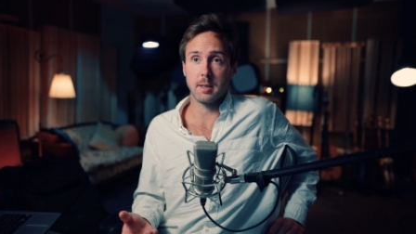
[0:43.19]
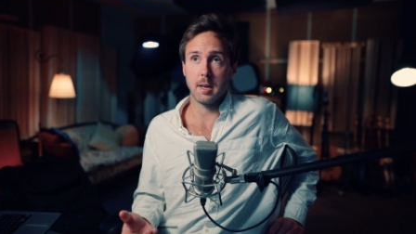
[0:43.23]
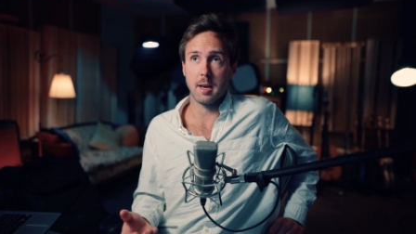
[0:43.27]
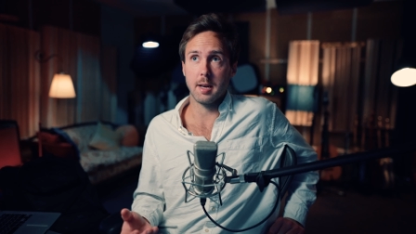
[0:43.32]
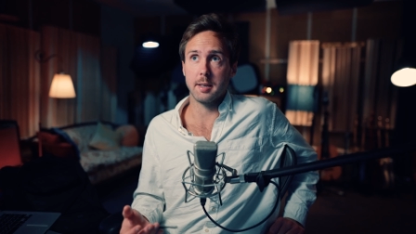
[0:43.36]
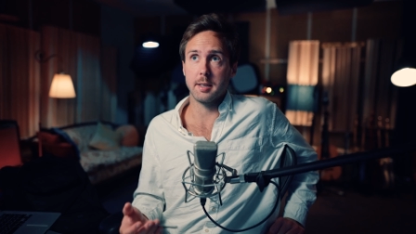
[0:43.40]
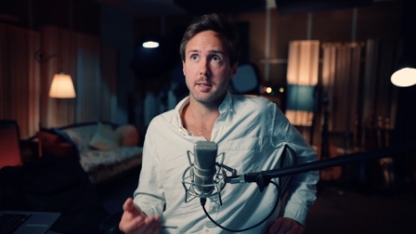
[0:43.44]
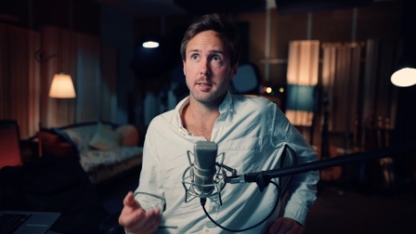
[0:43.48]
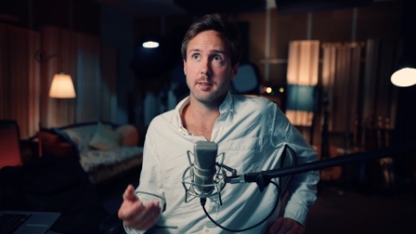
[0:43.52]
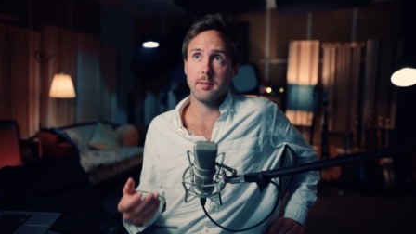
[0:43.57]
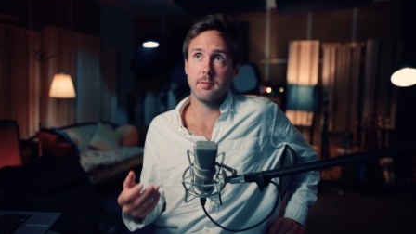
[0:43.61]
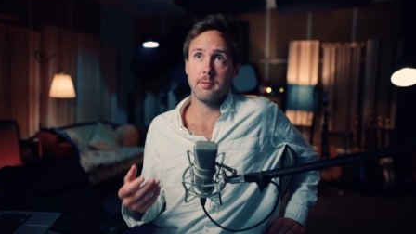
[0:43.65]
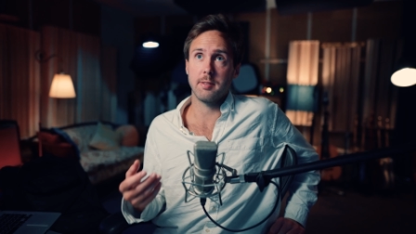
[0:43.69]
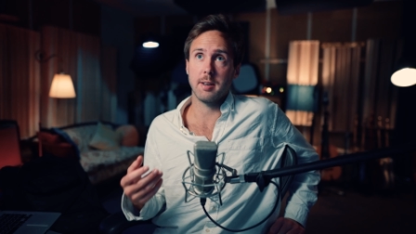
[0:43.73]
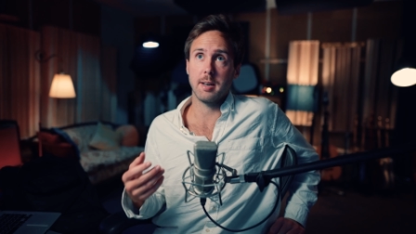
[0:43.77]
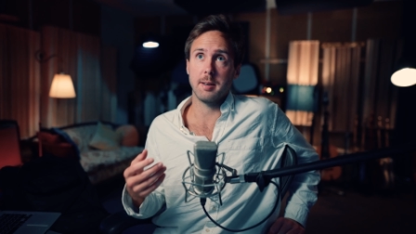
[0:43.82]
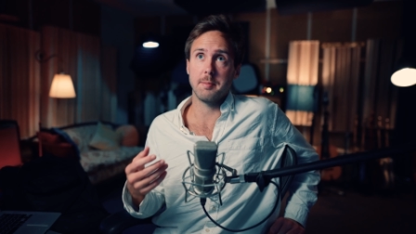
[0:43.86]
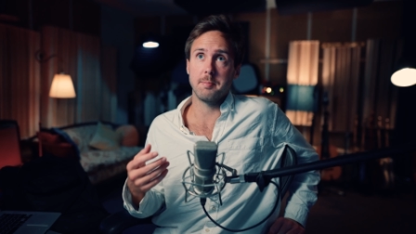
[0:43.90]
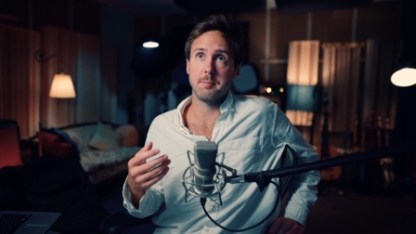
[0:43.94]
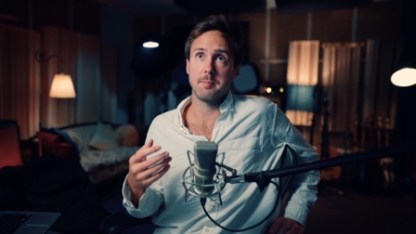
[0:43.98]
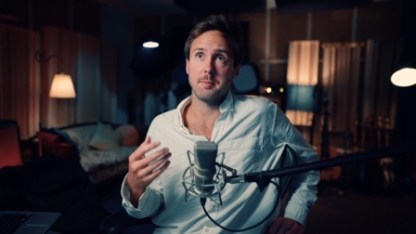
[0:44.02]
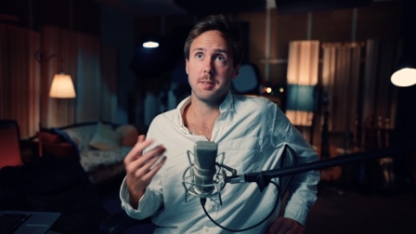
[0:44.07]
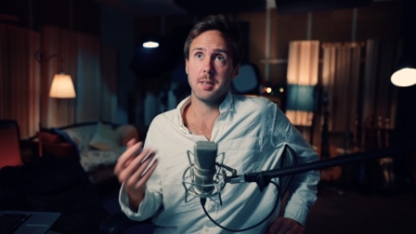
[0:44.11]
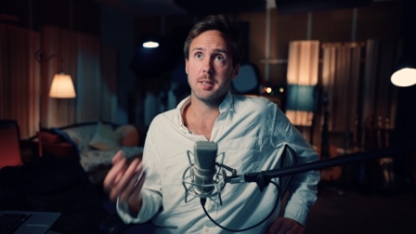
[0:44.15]
and if
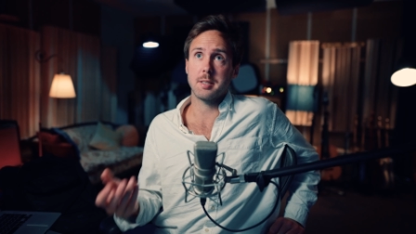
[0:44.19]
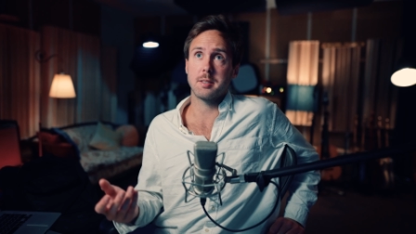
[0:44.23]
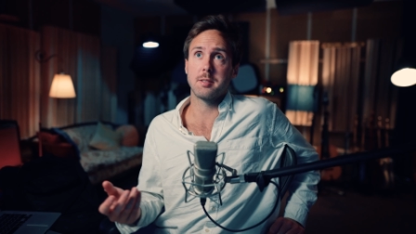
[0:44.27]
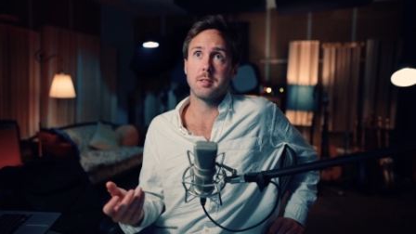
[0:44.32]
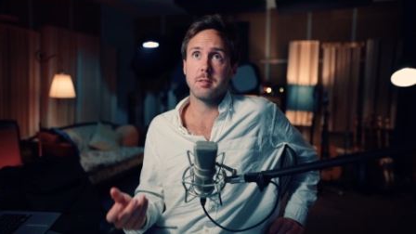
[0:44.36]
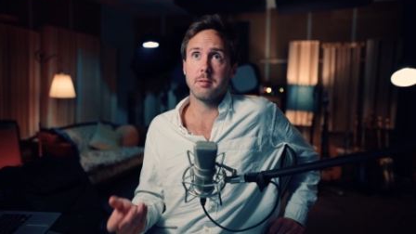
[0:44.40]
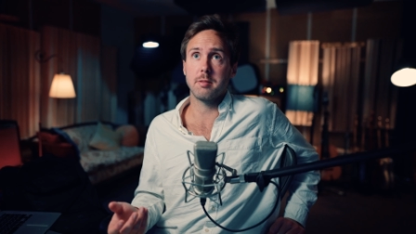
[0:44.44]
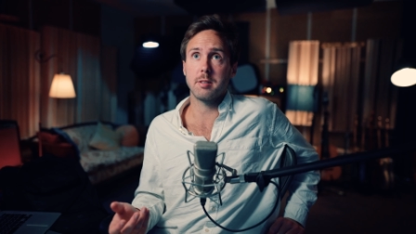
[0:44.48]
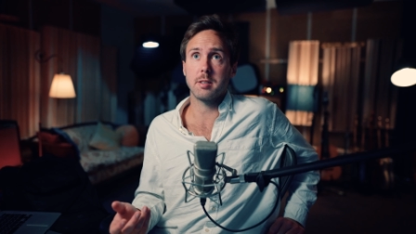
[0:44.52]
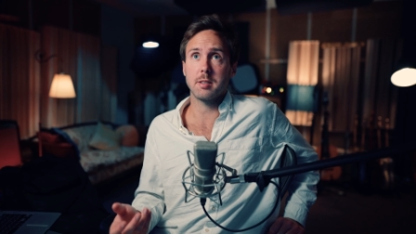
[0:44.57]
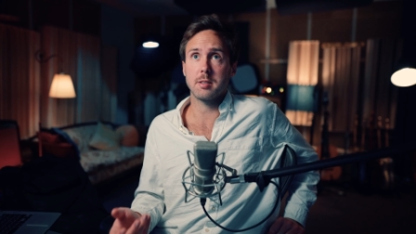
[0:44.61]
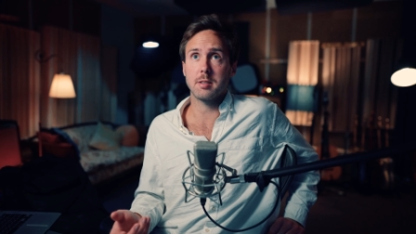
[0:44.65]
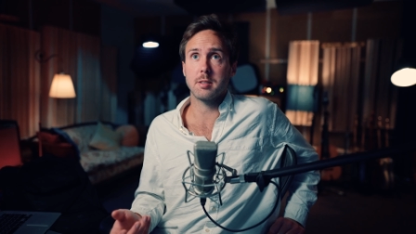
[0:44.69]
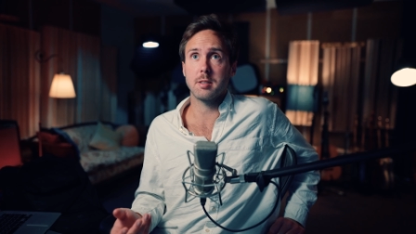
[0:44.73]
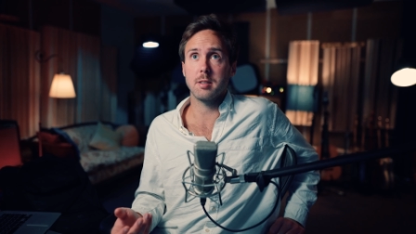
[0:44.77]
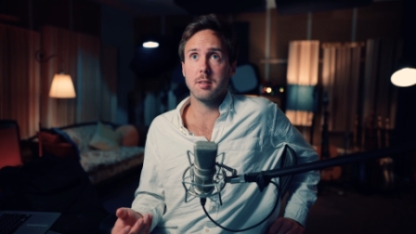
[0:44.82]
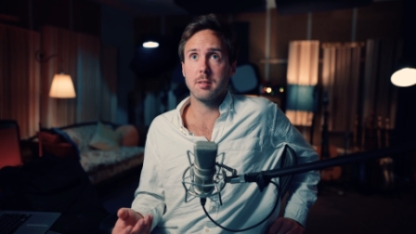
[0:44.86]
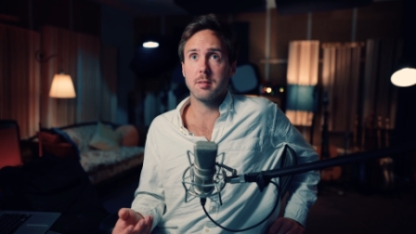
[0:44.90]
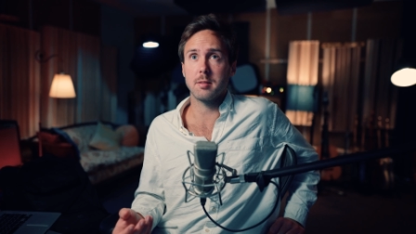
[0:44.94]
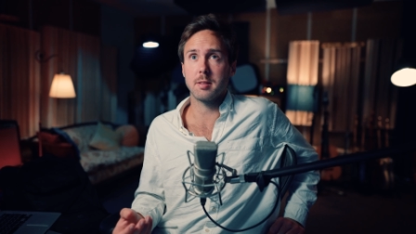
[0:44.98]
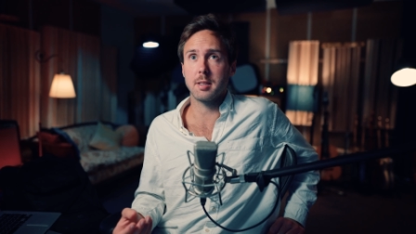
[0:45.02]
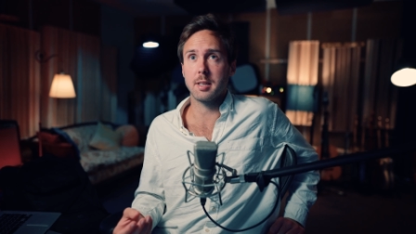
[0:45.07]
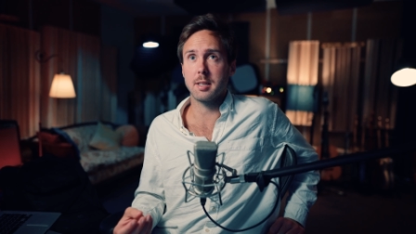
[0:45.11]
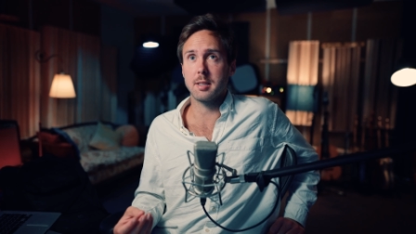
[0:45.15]
I'm not doing
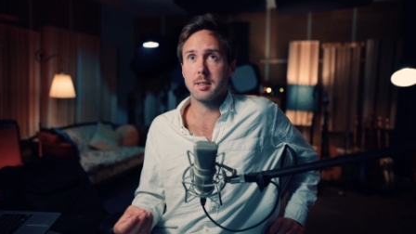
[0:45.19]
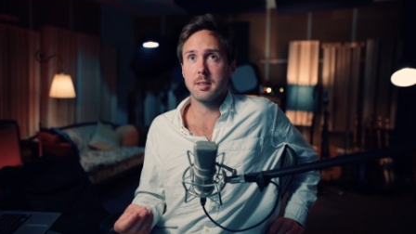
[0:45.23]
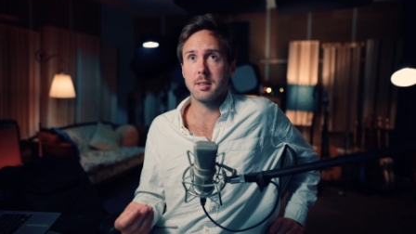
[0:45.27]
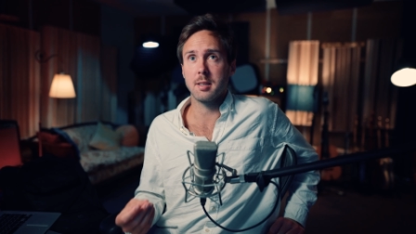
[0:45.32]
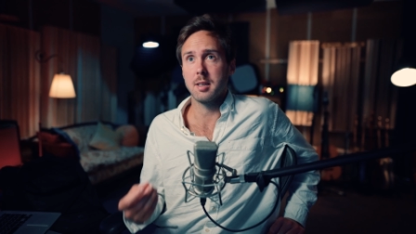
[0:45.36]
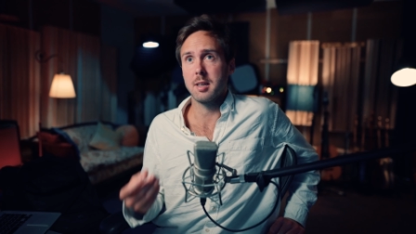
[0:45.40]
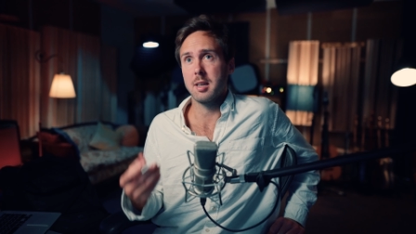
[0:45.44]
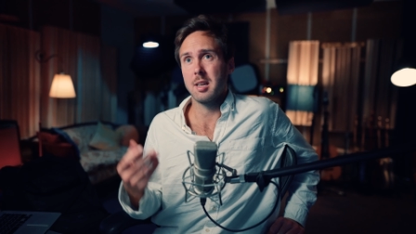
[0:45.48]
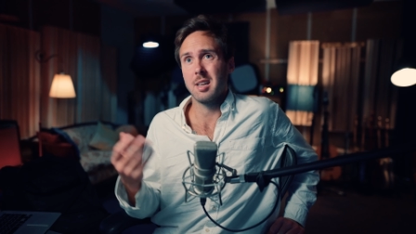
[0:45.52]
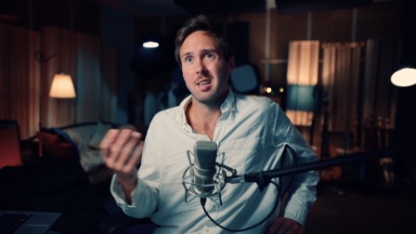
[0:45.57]
so, then